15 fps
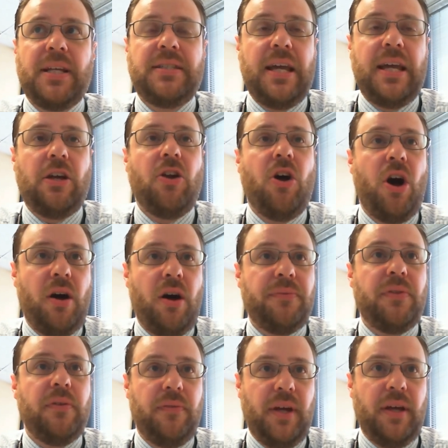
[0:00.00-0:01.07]
taken
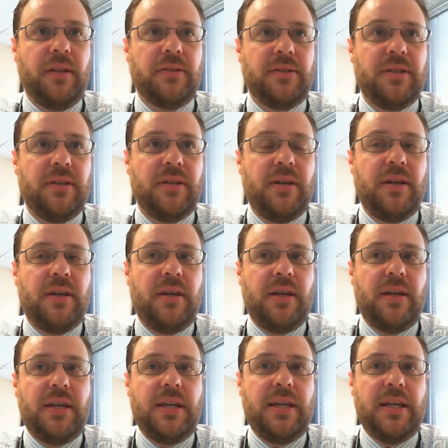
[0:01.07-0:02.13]
off the vent,
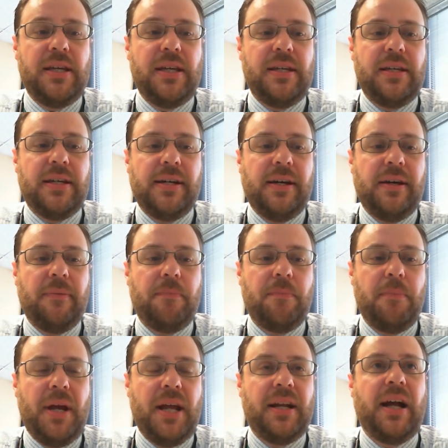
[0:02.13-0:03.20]
he
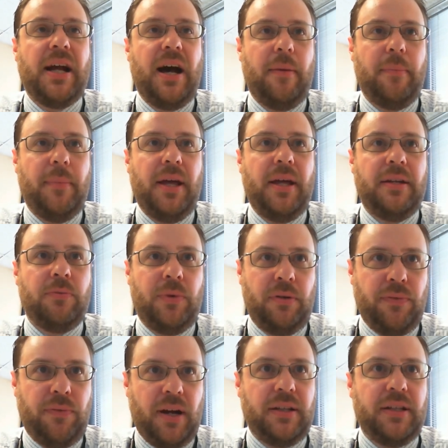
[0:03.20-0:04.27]
made a comment. And when
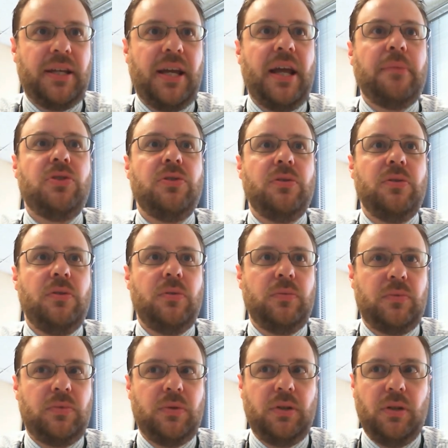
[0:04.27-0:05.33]
he finally came
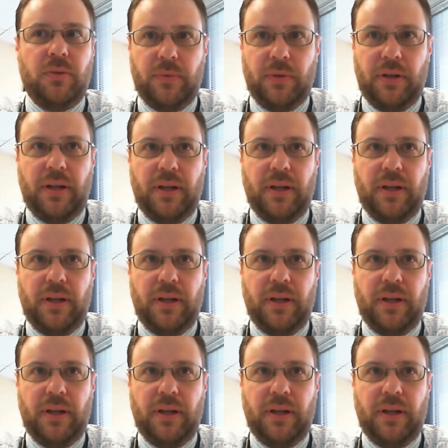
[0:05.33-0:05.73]
to, you know,